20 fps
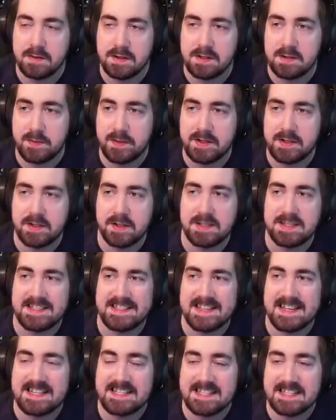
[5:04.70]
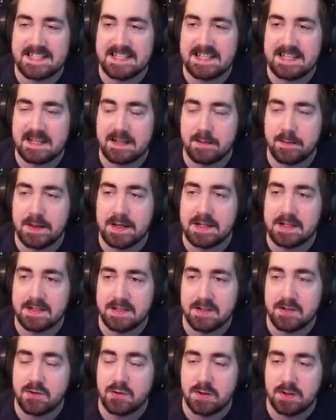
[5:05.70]
especially on Assassin and Elementalist
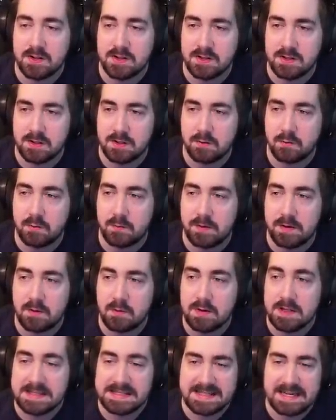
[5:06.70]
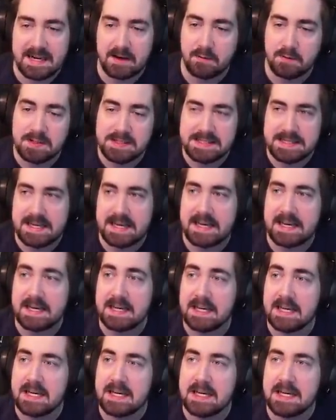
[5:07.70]
and Trickster would be the ones that I would
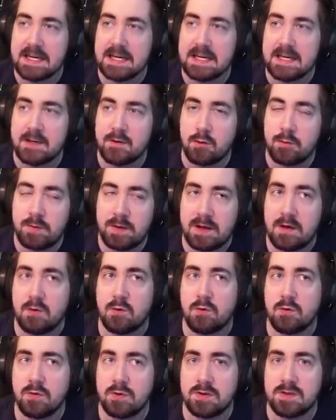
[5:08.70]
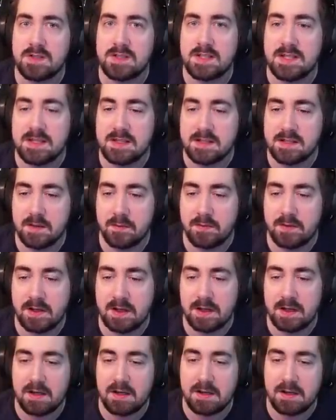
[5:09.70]
say would be cool to see
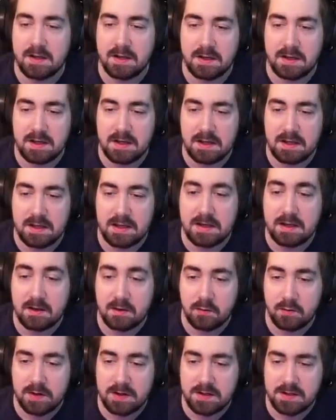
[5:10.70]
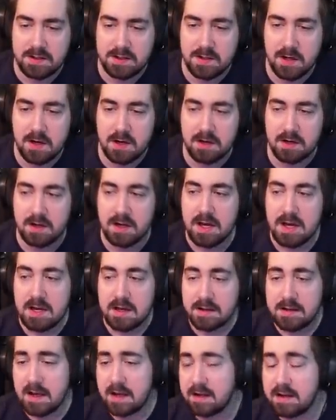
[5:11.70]
something increased on.
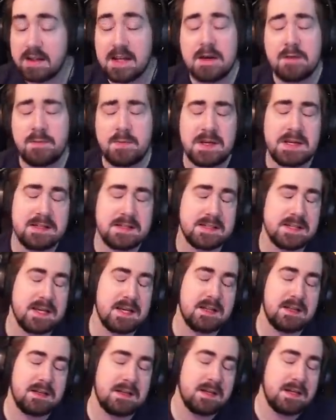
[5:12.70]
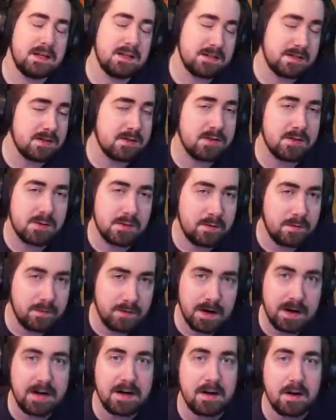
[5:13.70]
That being said, it is also
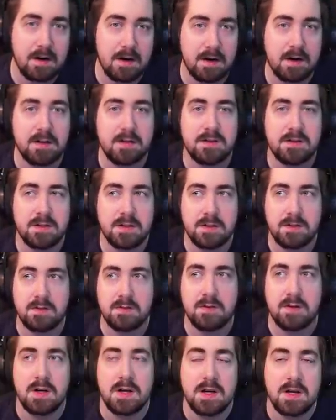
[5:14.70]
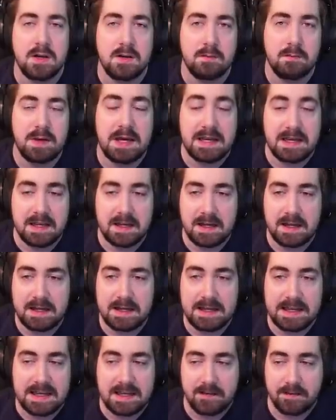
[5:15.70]
very hard to make it
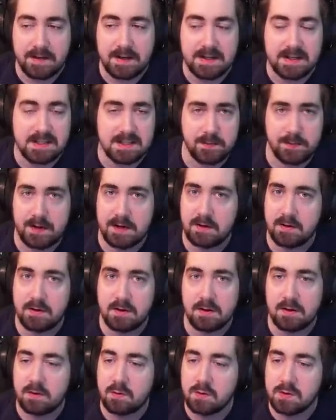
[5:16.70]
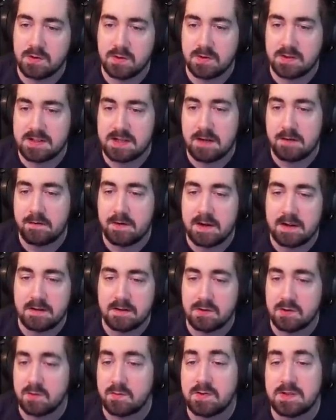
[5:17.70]
like evenly spread on Hardcore Soul Self Fund.
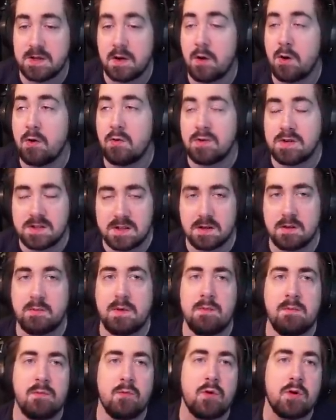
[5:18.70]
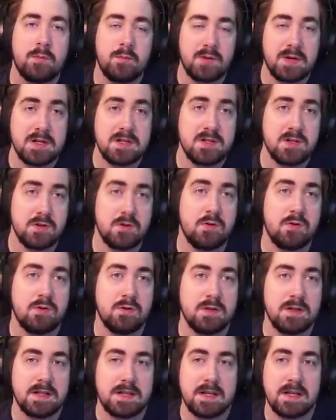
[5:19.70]
There's obviously always going to be more
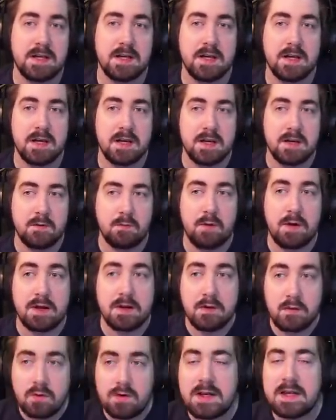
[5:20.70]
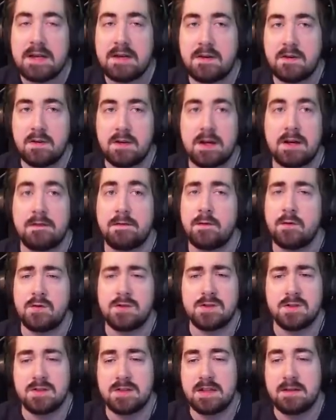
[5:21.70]
pigeonholy when you need to like
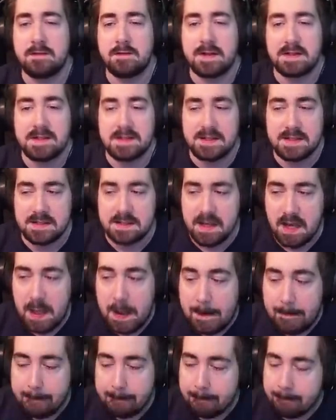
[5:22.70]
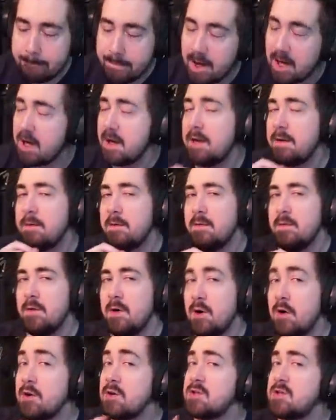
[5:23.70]
focus on defenses. But
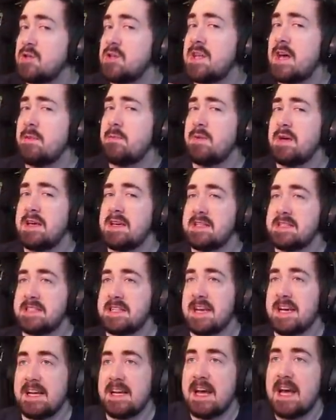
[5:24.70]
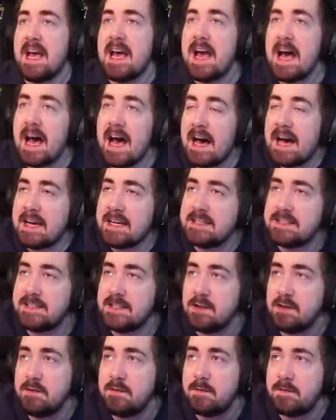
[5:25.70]
also that being said, I
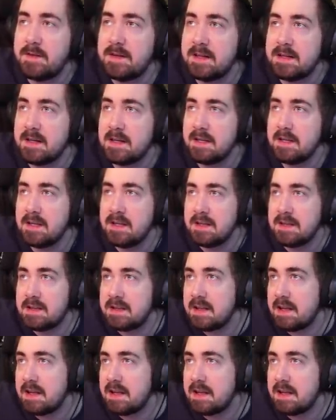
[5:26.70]
do feel